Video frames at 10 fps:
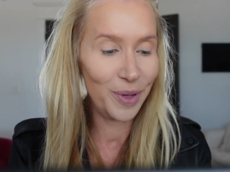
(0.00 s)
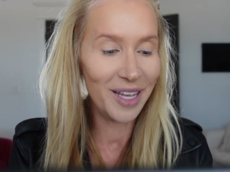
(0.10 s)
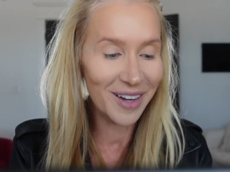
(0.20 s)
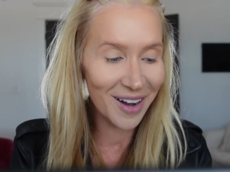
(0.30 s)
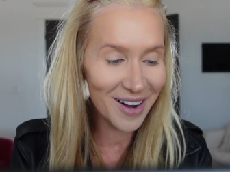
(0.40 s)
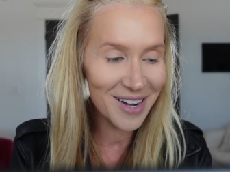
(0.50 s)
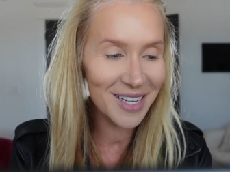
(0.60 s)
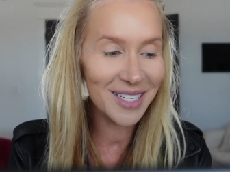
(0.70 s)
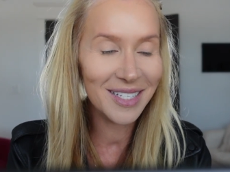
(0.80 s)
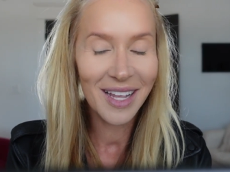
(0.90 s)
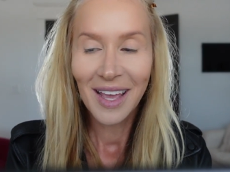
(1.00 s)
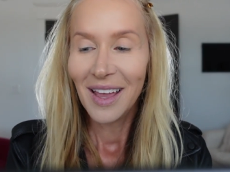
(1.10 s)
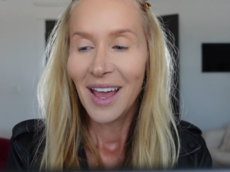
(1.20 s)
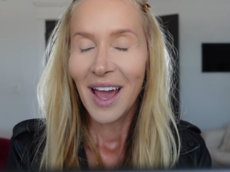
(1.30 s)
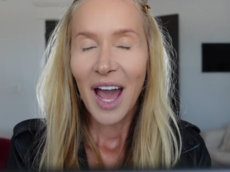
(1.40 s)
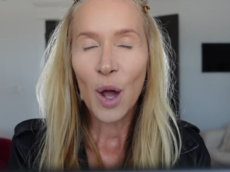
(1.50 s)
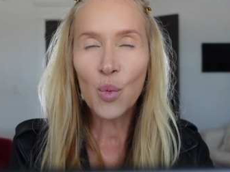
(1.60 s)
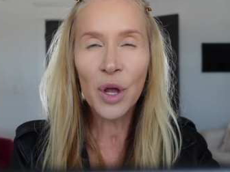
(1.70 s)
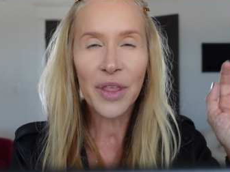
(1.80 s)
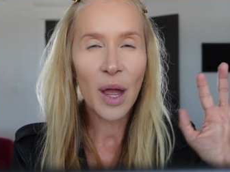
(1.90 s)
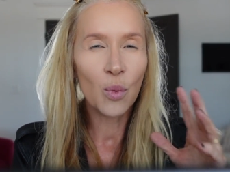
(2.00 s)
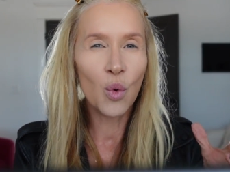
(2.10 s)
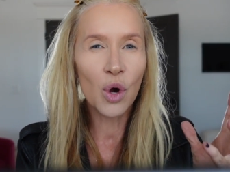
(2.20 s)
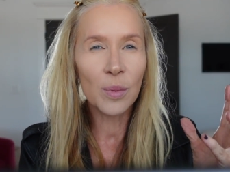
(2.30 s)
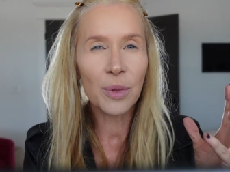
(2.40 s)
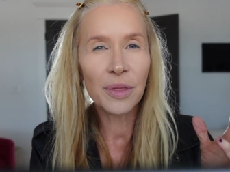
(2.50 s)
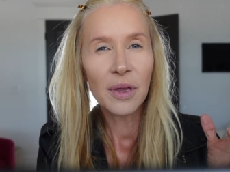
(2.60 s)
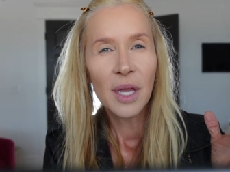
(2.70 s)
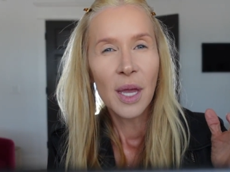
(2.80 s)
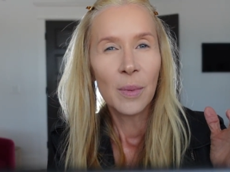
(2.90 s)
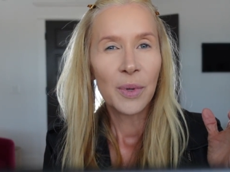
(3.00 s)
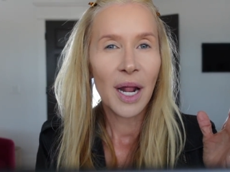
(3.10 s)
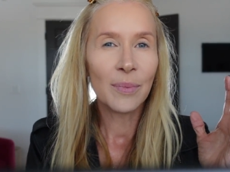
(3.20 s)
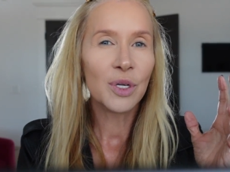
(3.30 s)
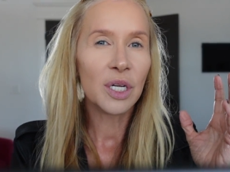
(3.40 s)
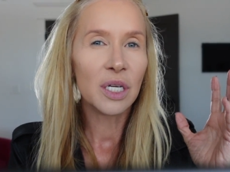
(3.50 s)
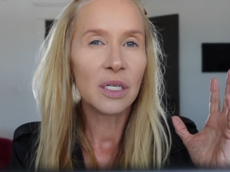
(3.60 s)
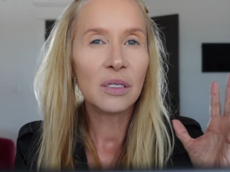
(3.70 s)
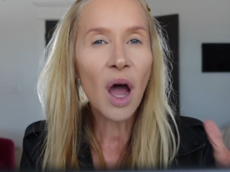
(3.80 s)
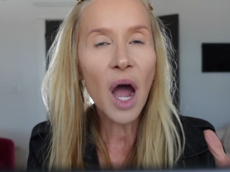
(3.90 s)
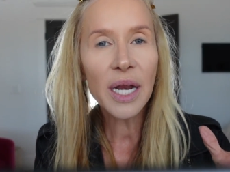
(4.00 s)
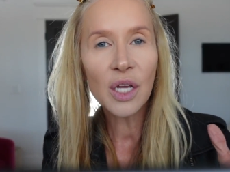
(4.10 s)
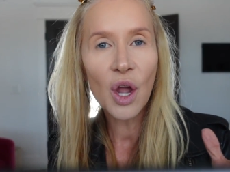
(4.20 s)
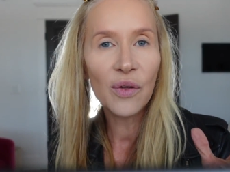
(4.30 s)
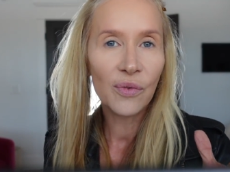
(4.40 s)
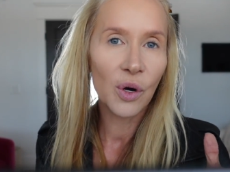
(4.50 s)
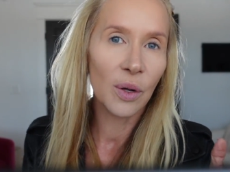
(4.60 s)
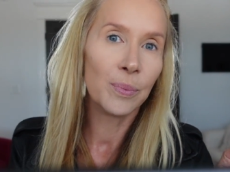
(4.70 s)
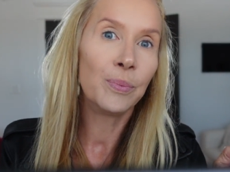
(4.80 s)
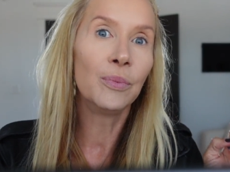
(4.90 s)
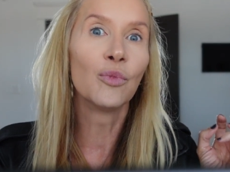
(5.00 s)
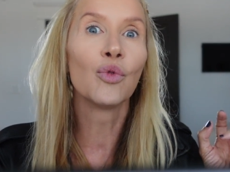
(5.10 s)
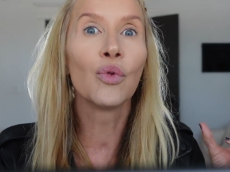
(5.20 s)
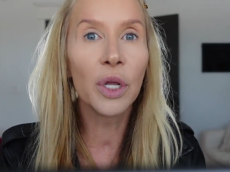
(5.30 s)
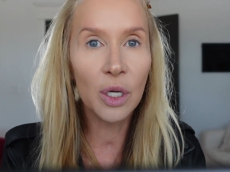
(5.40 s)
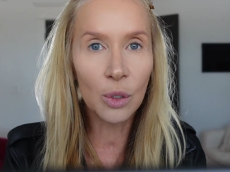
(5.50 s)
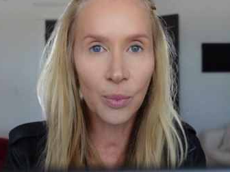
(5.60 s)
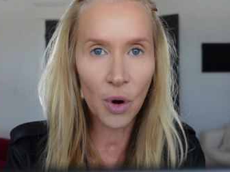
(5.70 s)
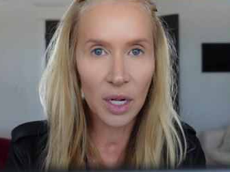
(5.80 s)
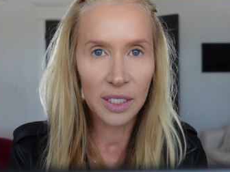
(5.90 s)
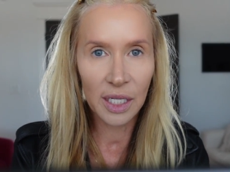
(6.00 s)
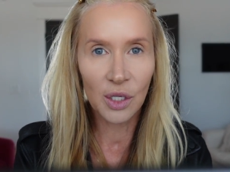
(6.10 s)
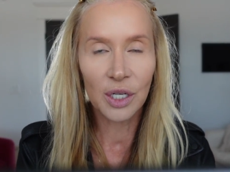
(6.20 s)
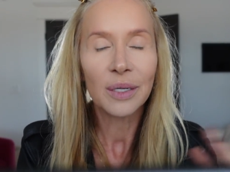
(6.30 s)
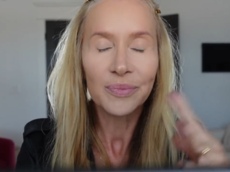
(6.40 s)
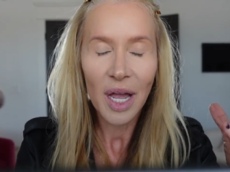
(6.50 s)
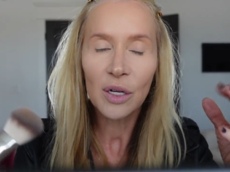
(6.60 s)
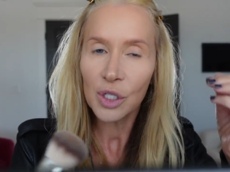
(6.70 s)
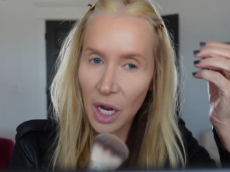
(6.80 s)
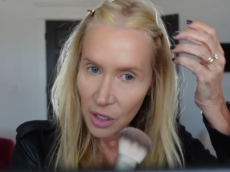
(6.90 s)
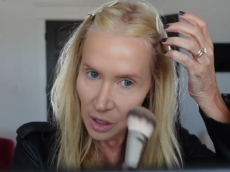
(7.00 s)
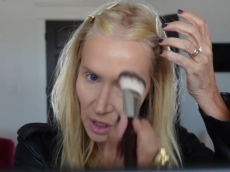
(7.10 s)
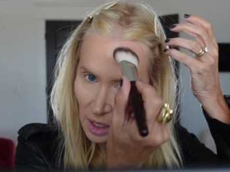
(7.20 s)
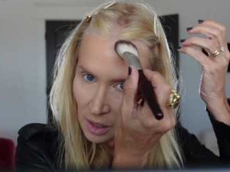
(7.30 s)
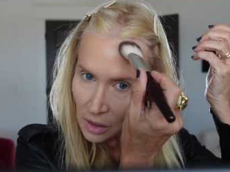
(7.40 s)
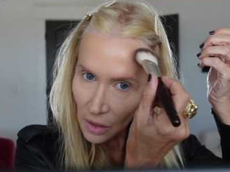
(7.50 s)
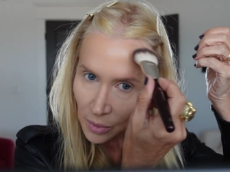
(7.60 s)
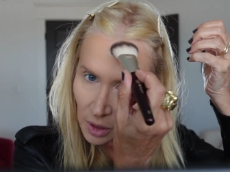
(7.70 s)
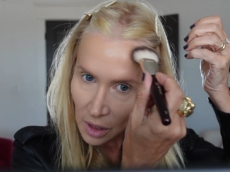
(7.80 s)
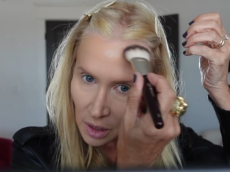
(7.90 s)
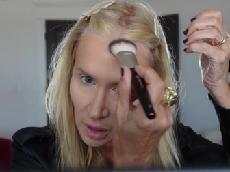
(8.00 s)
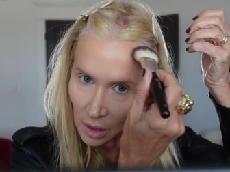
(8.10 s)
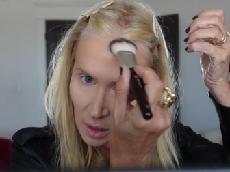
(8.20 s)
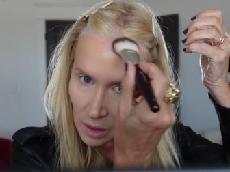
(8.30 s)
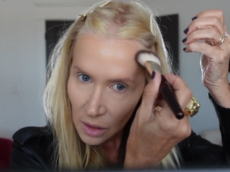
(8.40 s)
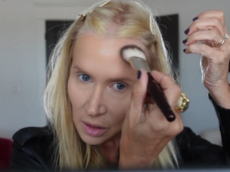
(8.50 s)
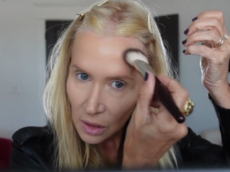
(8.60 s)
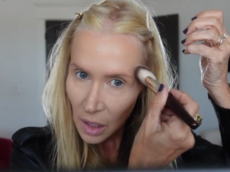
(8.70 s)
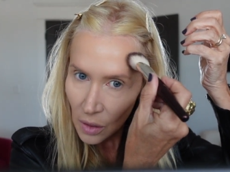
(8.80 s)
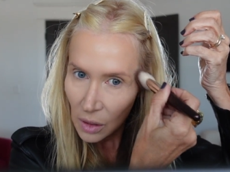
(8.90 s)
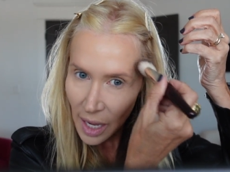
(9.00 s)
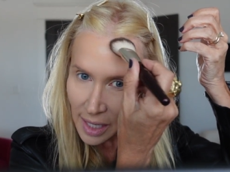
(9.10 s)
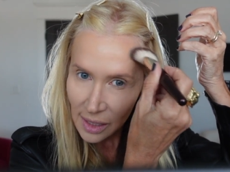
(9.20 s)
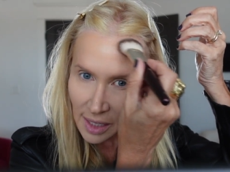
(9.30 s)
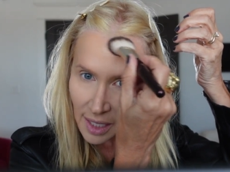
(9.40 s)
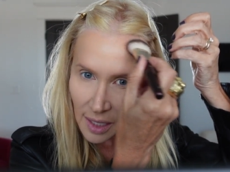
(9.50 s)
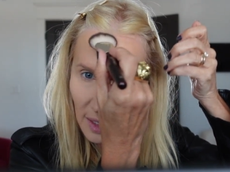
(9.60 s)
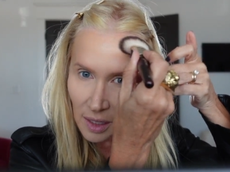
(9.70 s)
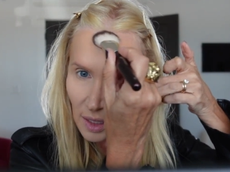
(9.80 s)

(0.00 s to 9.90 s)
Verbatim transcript: because I want that warmth, but I'm gonna not go for a real bronzy look. I'll show you. So I'm gonna just go lightly